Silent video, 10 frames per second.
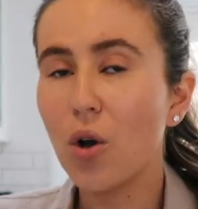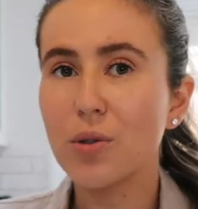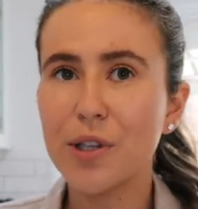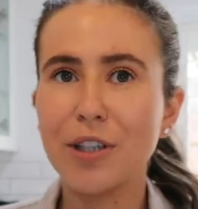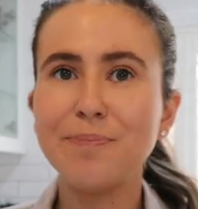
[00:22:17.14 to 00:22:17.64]

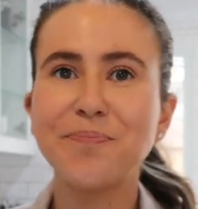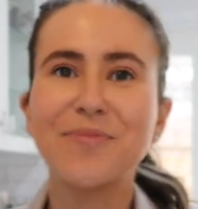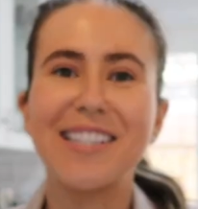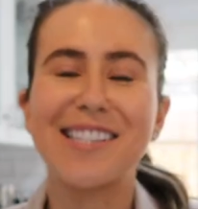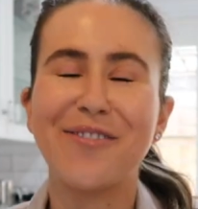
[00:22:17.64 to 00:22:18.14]
Also,
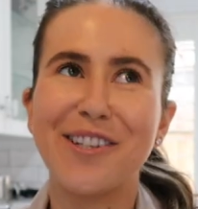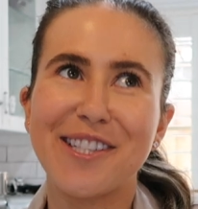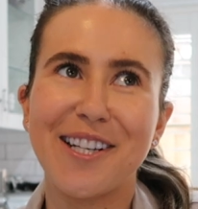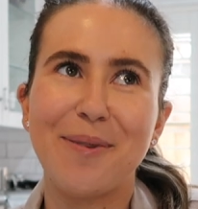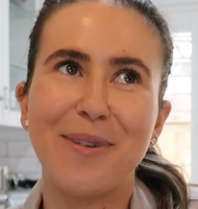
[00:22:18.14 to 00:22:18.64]
it's the
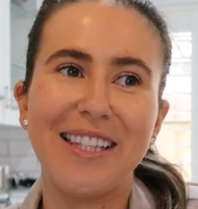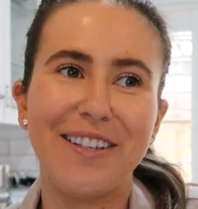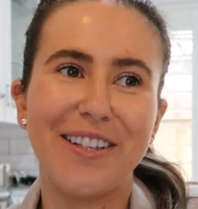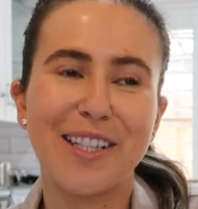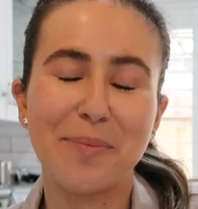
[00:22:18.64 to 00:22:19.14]
first time we're
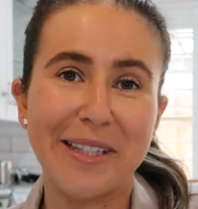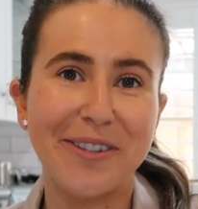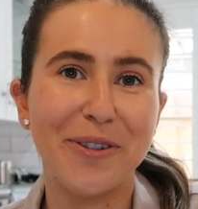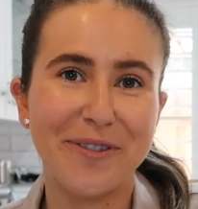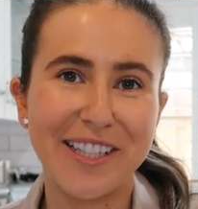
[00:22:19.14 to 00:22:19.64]
leaving
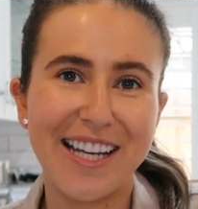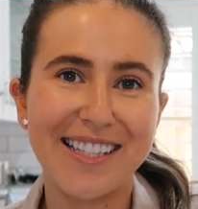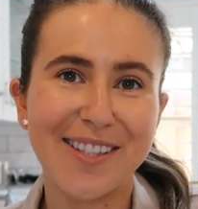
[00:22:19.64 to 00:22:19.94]
Camilla overnight.